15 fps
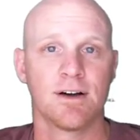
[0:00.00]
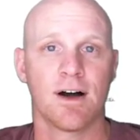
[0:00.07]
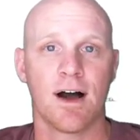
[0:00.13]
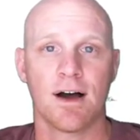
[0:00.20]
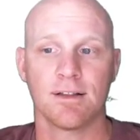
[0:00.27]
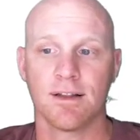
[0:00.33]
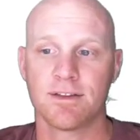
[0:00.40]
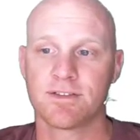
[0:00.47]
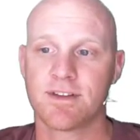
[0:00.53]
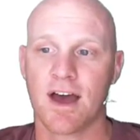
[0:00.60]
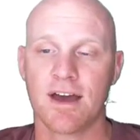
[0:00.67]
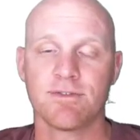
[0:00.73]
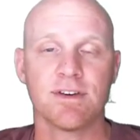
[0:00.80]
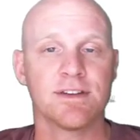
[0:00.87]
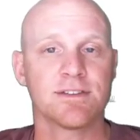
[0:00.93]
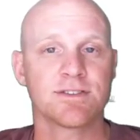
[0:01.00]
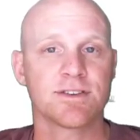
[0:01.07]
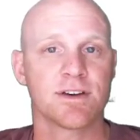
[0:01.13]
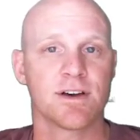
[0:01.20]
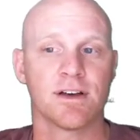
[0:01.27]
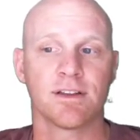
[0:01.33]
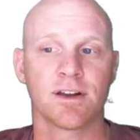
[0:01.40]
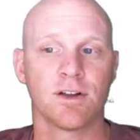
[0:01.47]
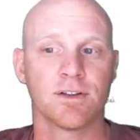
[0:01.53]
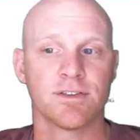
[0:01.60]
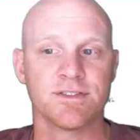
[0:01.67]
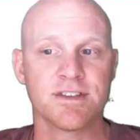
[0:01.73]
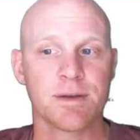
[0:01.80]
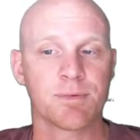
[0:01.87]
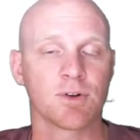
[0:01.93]
Uh, let's dive into a little
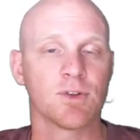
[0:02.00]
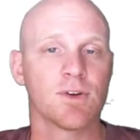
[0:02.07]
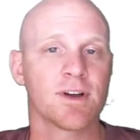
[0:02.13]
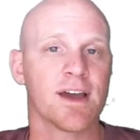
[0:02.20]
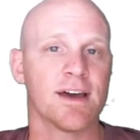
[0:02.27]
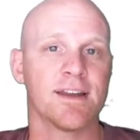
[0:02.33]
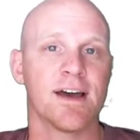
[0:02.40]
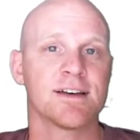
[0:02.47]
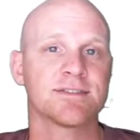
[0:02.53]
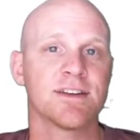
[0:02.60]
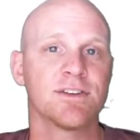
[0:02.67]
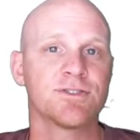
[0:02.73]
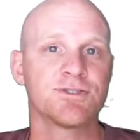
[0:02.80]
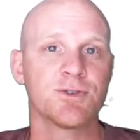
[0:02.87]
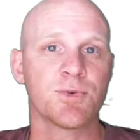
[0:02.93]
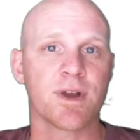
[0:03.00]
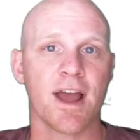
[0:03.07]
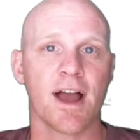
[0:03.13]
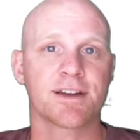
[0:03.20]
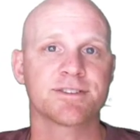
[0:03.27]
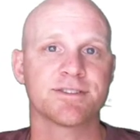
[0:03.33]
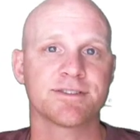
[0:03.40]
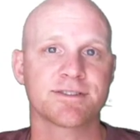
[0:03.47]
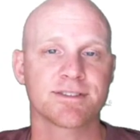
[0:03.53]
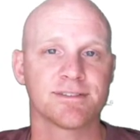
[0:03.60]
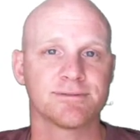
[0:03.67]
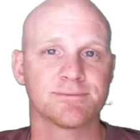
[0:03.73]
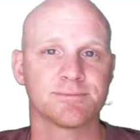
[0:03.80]
deeper look at S N two reactions.